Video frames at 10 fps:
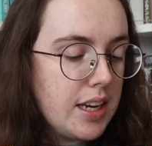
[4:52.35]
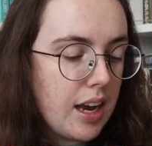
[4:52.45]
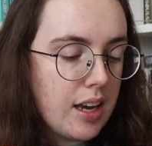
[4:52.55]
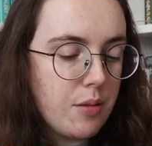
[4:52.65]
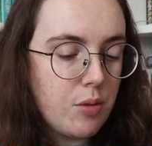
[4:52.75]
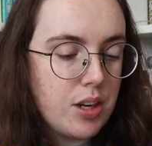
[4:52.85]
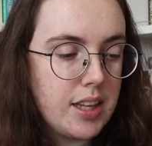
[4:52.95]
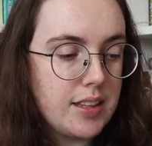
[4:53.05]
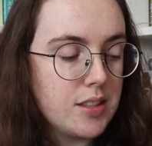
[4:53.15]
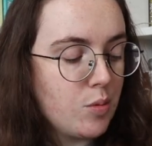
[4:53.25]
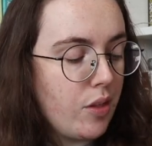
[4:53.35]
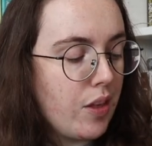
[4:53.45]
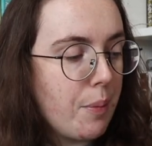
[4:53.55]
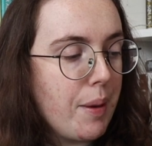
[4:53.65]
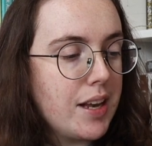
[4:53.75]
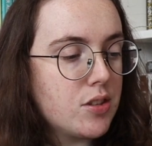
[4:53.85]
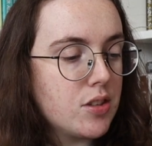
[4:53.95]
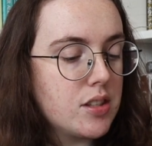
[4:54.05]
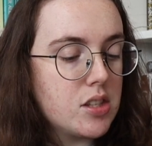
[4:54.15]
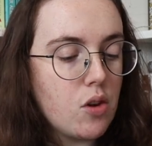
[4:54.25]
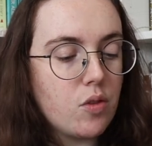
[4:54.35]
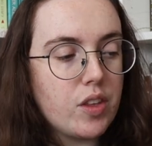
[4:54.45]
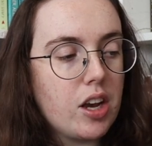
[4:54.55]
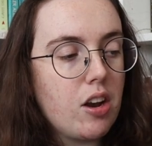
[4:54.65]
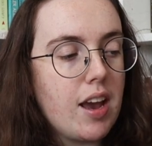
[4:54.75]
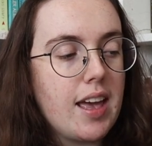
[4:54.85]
I am reading this with the patrons over there,